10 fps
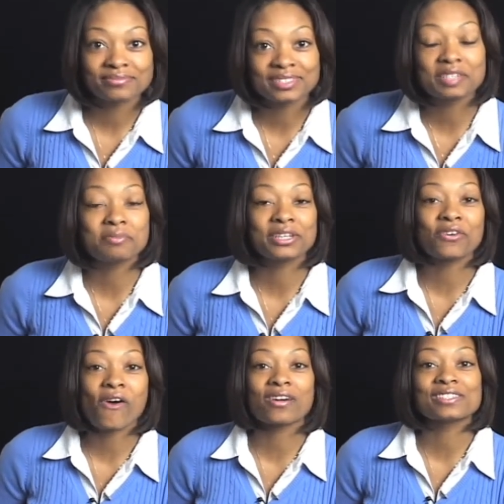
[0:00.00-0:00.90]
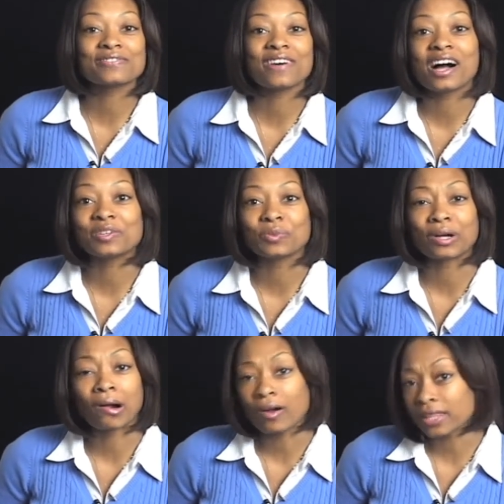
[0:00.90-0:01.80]
Good men are hard to find.
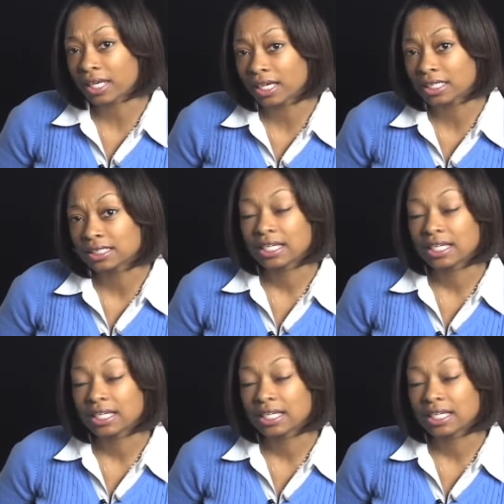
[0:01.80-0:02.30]
Where are they?